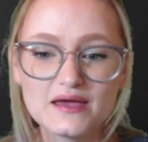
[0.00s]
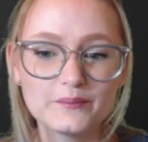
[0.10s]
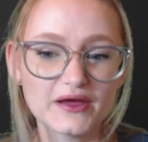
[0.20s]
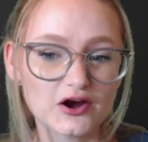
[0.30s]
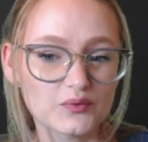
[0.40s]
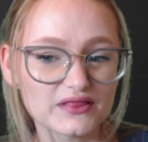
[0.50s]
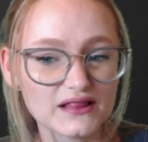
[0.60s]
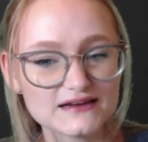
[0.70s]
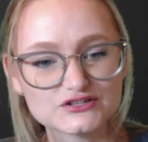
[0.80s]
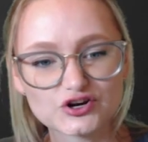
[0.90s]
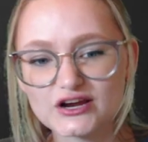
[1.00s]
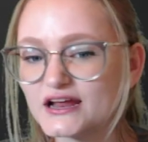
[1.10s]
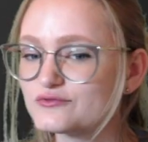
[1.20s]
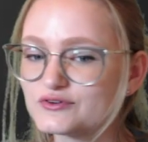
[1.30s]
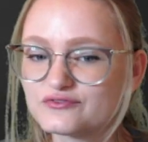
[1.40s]
Pair it with Light Screen
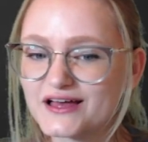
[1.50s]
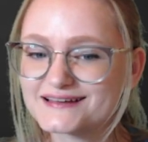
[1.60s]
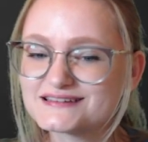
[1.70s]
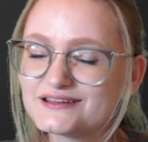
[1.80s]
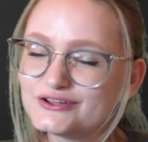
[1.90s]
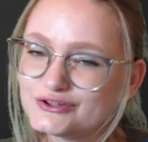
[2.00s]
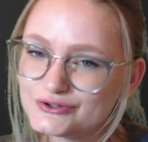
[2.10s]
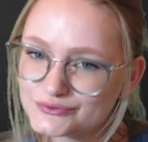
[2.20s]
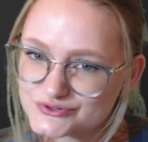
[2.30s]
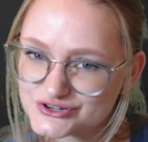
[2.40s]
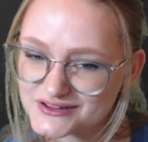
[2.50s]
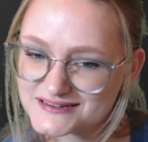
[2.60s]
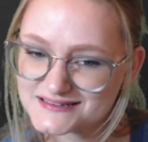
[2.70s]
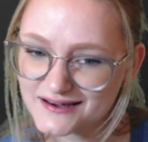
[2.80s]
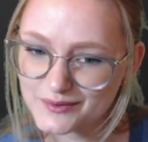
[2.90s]
and Reflect,
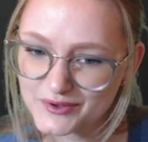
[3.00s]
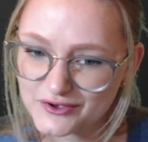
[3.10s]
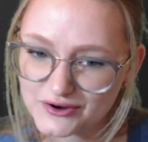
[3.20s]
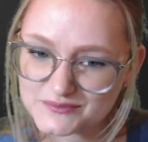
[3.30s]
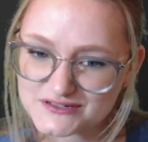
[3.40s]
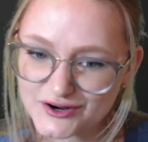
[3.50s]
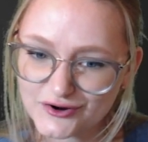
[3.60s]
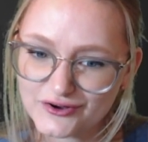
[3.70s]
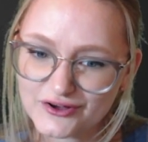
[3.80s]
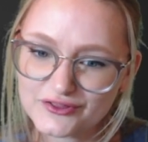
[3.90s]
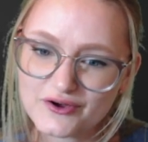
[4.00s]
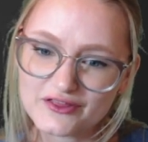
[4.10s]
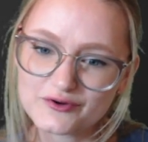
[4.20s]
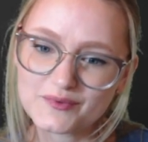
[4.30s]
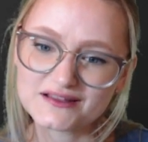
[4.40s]
usually set up by Grimmsnarl, although
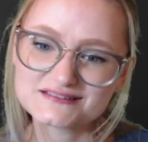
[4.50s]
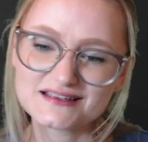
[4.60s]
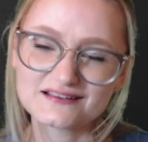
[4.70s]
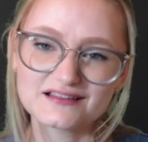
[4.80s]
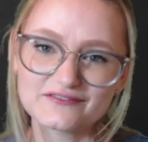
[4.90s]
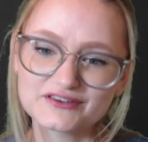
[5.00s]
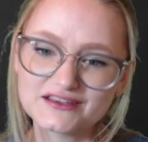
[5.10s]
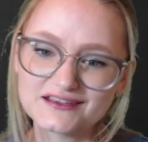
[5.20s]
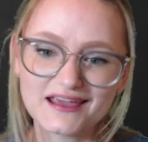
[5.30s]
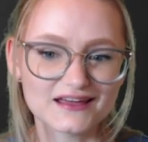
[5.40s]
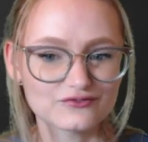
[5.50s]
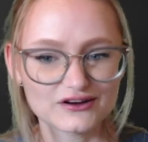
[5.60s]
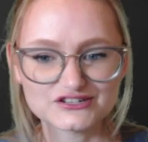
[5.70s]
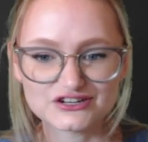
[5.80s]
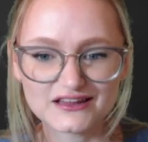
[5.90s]
other mons like Klefki and
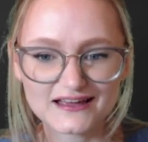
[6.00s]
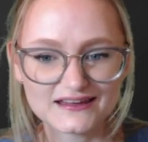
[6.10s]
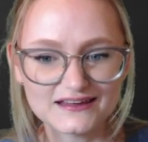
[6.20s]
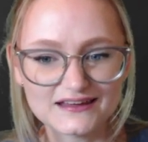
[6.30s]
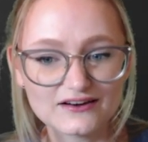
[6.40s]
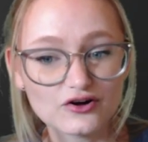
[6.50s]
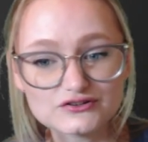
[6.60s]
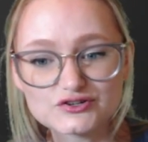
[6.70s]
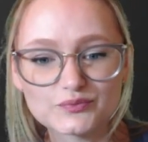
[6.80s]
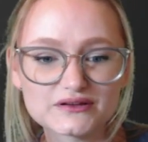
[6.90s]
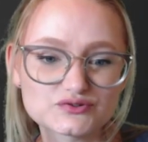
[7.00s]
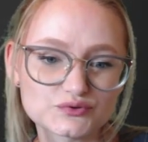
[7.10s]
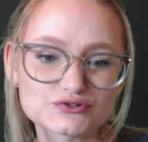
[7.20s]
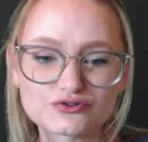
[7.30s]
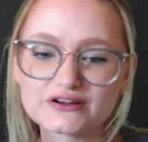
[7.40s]
Regieleki can also be
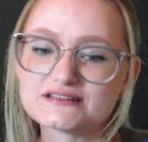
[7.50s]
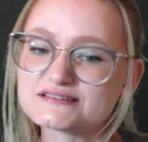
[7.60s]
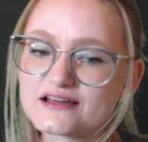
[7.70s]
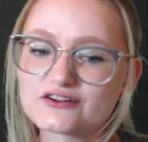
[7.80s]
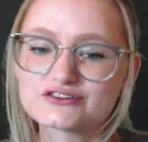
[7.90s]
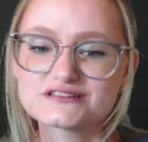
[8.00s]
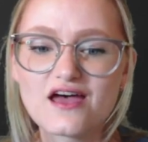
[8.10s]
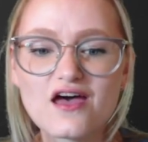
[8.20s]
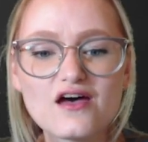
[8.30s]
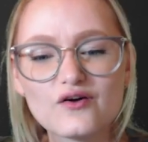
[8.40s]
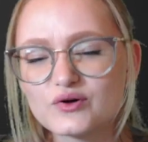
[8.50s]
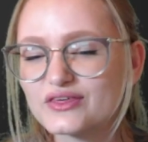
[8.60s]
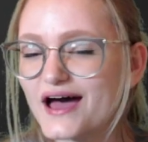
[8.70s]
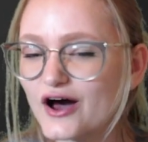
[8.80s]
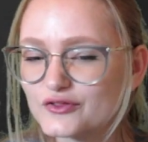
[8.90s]
dual screen setters, with a
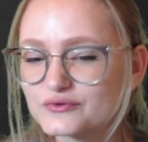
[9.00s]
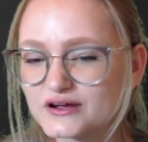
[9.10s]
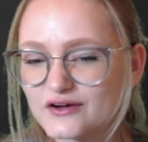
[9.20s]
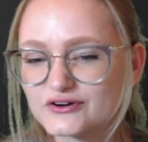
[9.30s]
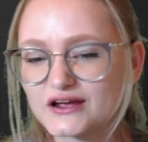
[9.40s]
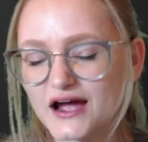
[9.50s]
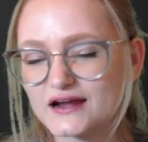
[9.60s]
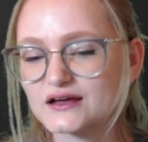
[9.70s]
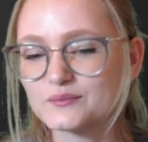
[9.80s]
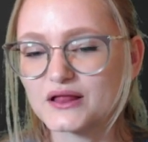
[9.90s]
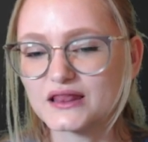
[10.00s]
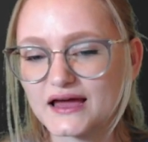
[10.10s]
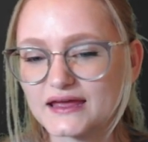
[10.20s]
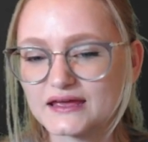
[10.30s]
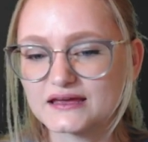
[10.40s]
health recovering item
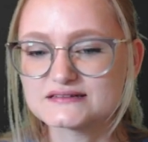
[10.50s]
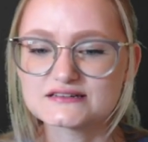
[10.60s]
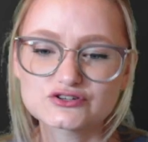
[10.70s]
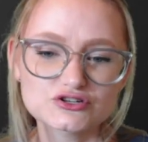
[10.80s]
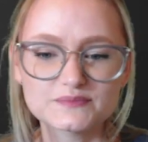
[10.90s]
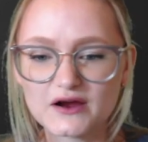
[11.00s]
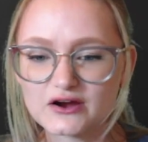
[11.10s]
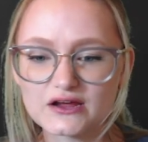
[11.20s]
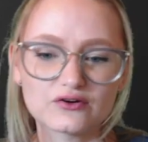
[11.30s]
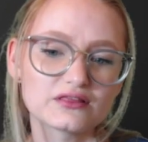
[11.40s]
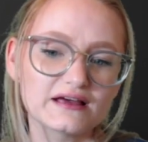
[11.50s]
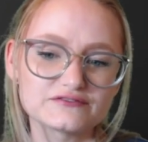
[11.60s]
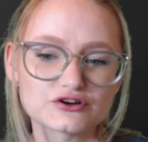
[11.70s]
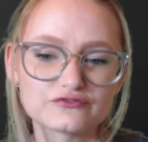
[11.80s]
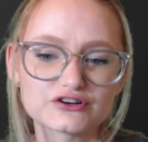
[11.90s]
like Citrus Berry or
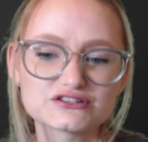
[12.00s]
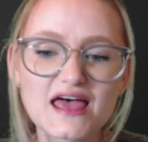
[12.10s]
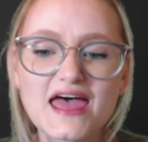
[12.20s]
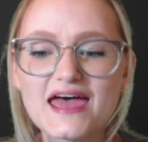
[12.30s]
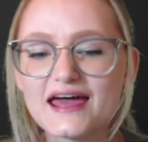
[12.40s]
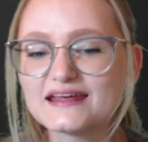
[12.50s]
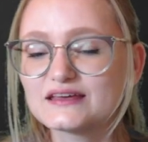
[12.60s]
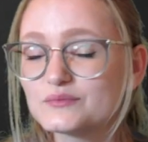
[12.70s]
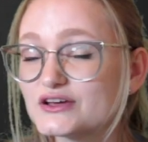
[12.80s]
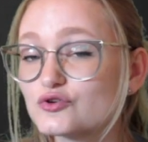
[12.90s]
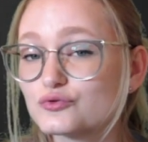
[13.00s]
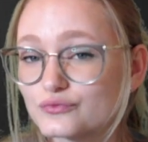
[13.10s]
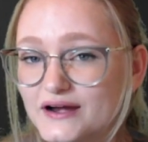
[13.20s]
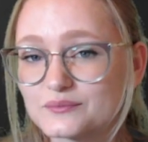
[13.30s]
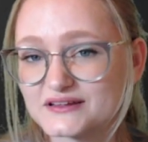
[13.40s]
Leftovers, and it can be
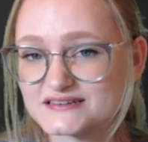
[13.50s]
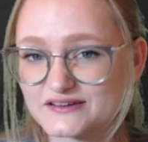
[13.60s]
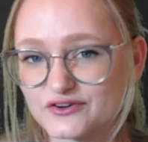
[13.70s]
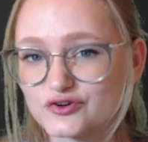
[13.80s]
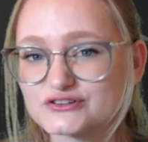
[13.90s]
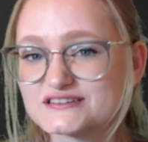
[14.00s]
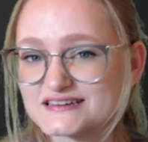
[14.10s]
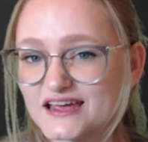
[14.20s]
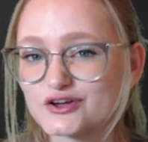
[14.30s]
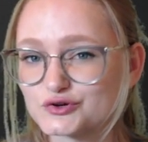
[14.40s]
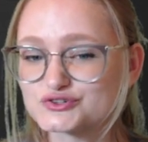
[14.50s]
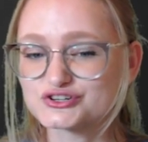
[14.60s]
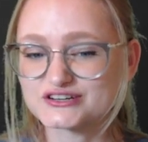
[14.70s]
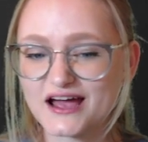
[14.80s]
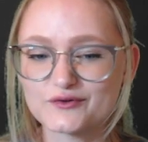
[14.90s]
incredibly difficult to take
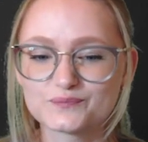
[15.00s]
Goodra down.